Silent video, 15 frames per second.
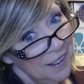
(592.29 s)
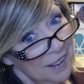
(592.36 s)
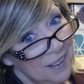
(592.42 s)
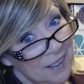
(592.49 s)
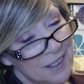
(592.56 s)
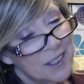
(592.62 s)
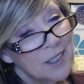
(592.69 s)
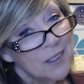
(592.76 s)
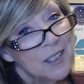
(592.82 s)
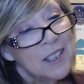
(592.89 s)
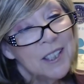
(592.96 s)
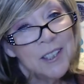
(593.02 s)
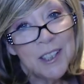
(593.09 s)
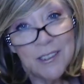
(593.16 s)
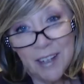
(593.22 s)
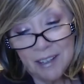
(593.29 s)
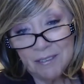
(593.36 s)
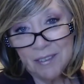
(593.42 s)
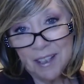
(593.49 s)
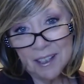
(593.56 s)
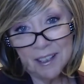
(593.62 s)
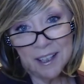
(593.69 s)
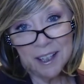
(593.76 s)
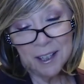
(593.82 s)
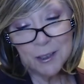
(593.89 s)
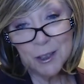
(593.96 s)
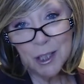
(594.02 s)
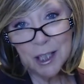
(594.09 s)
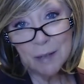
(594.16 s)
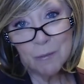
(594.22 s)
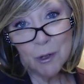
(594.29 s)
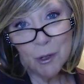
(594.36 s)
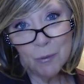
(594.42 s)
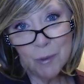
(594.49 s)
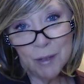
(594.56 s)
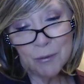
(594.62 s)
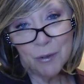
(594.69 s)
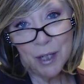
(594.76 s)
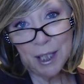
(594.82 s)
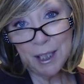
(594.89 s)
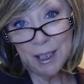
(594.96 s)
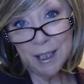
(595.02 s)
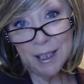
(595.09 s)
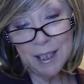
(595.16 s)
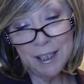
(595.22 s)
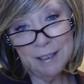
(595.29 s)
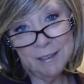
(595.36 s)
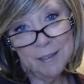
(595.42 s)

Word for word: Oh, it's always such a great feeling to come home on Friday night